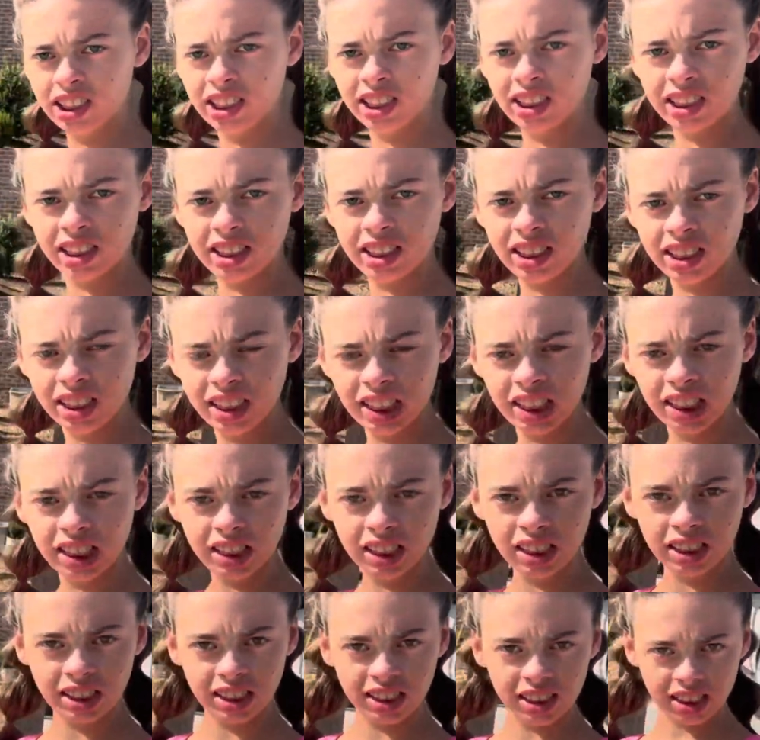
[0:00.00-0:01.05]
Hallie got
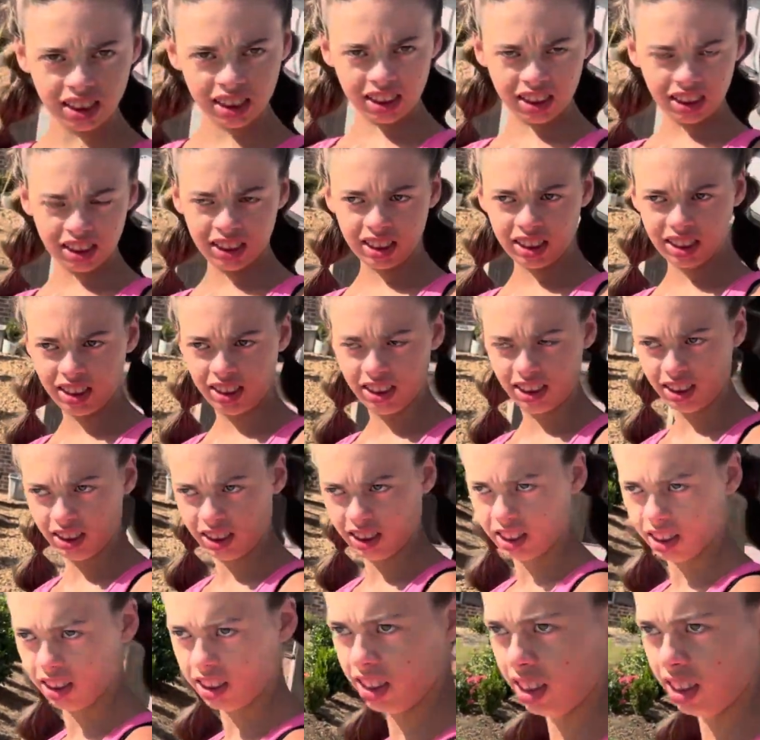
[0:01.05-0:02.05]
her a tank